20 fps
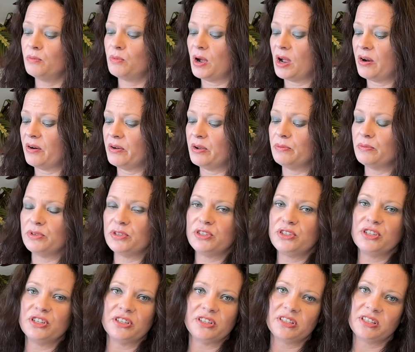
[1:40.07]
where it was
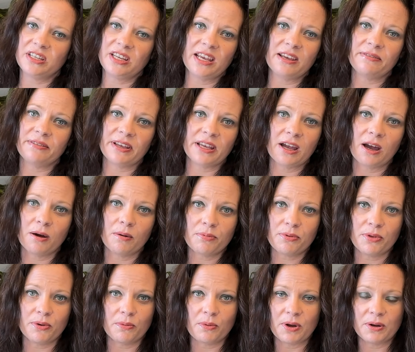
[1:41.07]
just giving
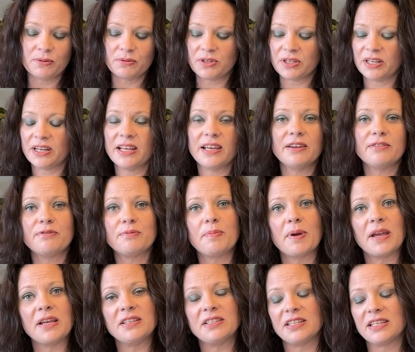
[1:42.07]
up the will to live,
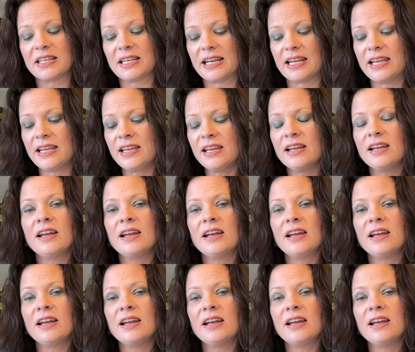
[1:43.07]
basically.